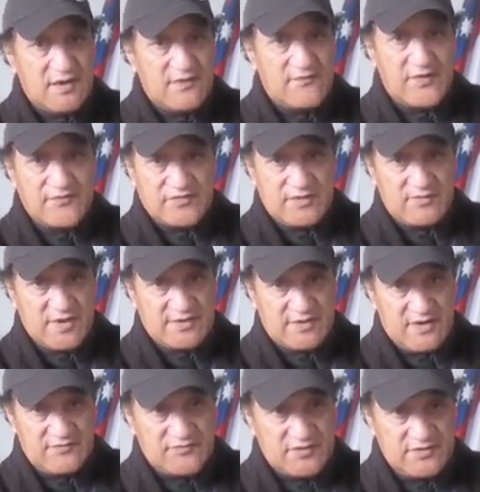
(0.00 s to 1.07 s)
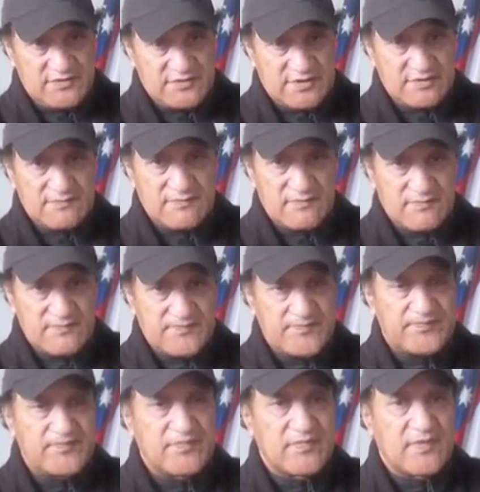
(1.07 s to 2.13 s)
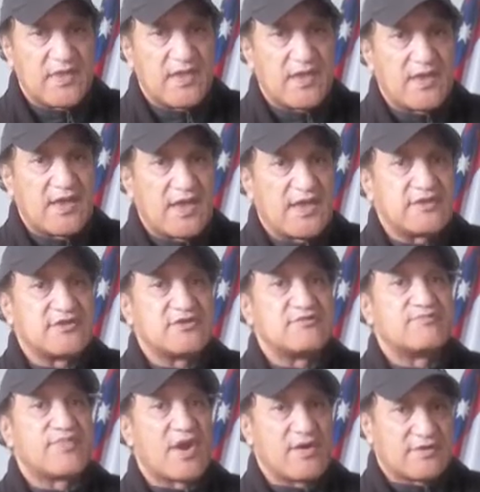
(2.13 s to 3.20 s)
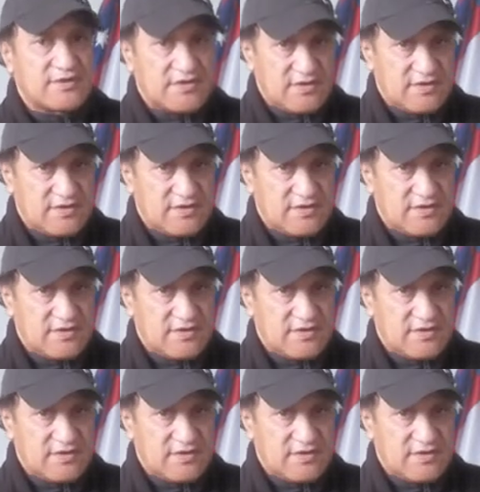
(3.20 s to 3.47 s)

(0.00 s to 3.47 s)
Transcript: 51 of New Zealand and you broke